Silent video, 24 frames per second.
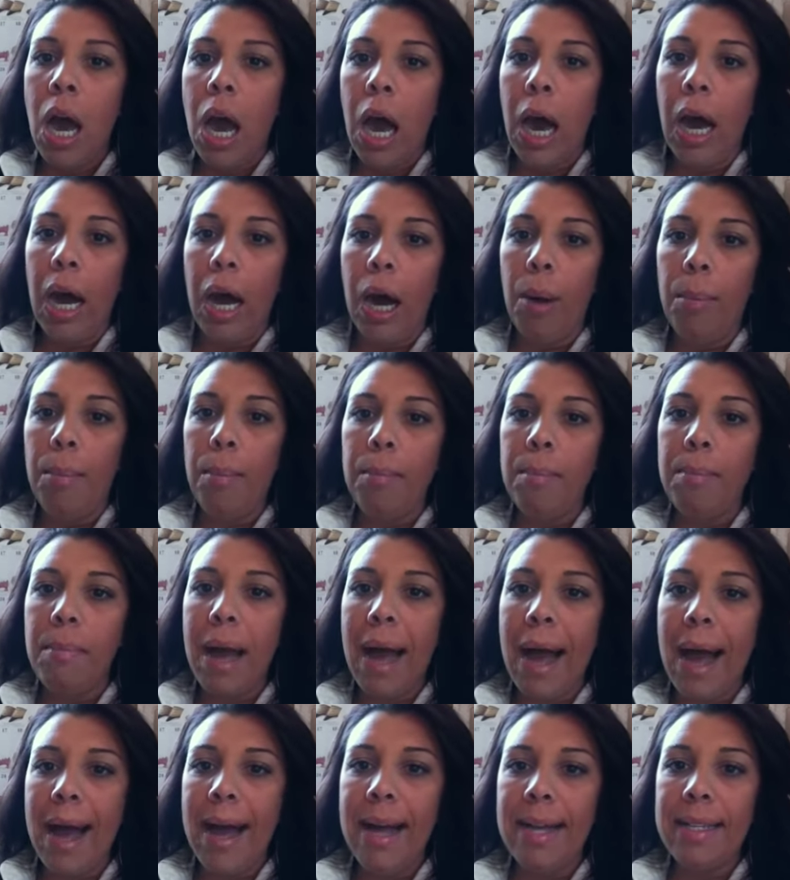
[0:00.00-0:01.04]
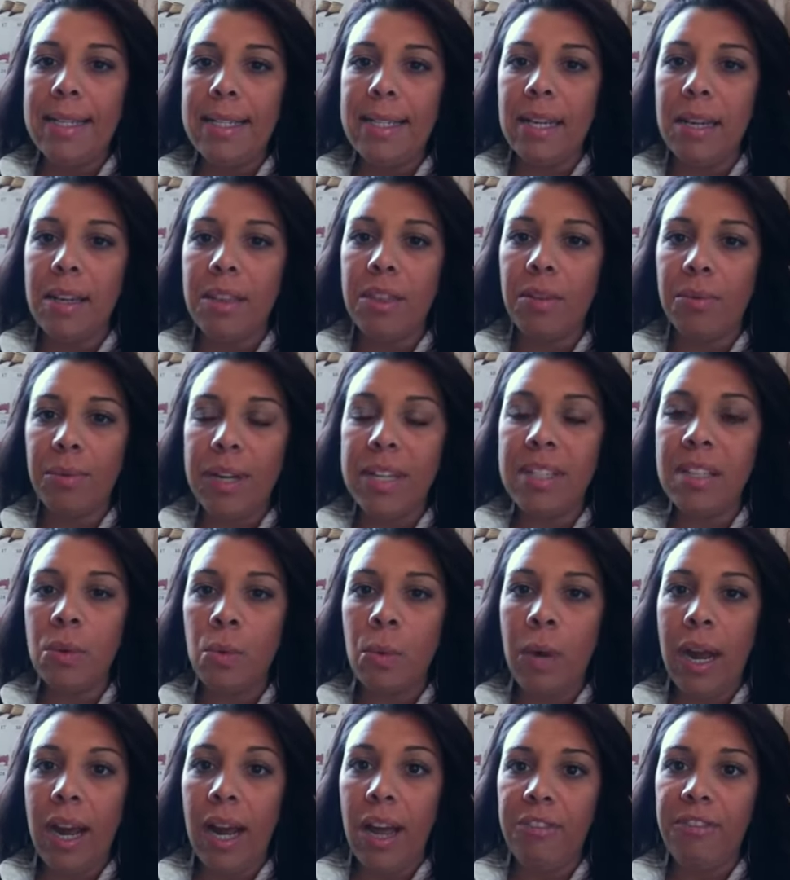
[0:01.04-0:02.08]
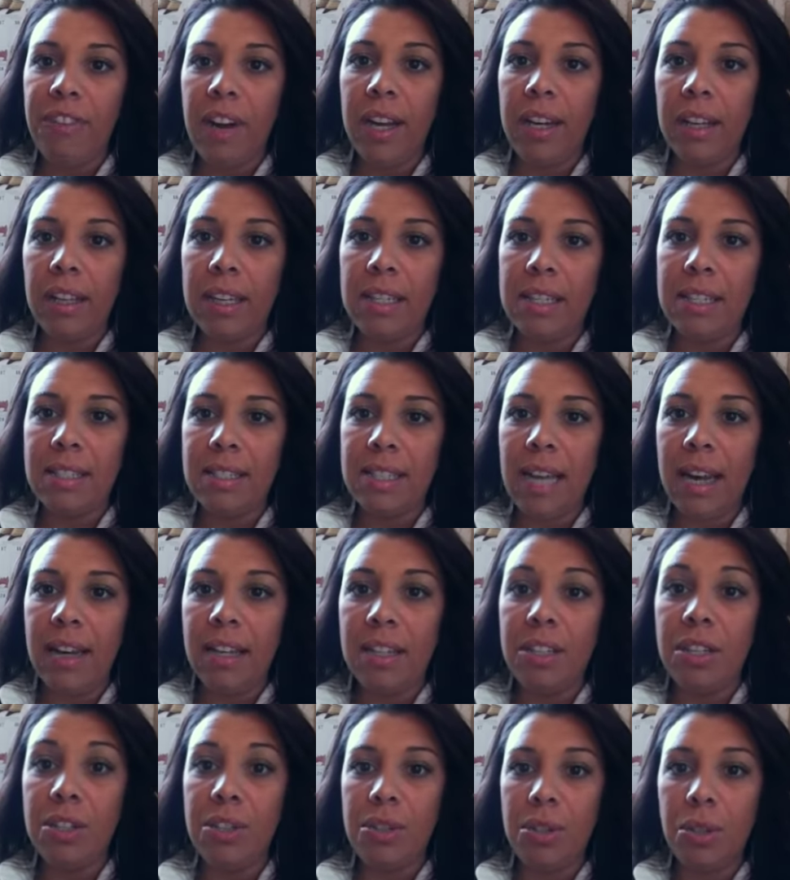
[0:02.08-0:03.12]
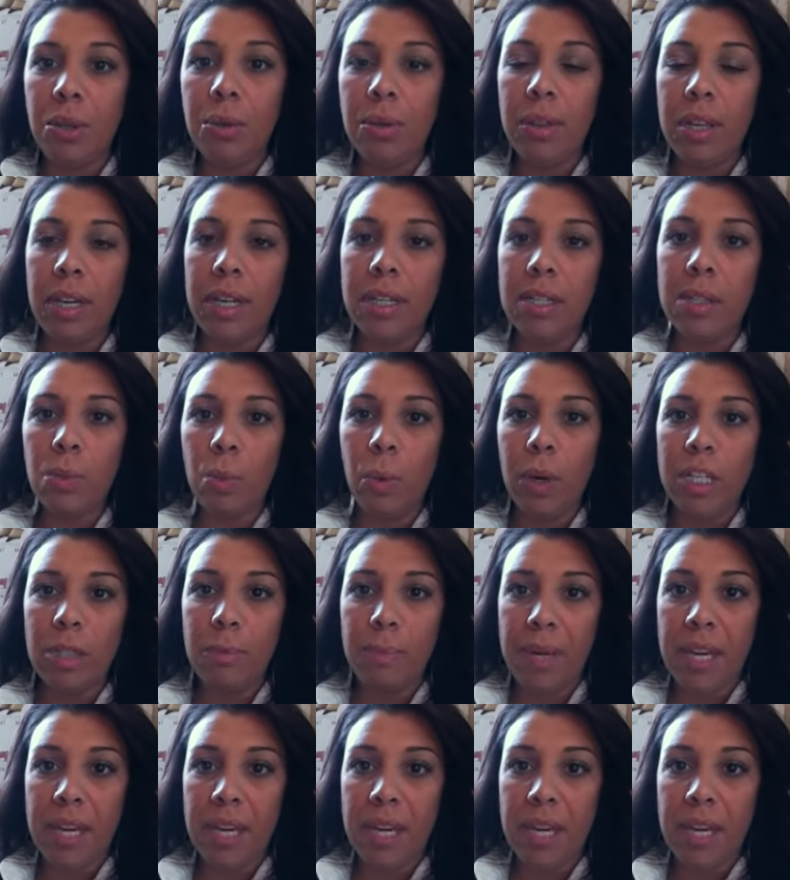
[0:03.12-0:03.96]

And the reason why I finally decided to do this was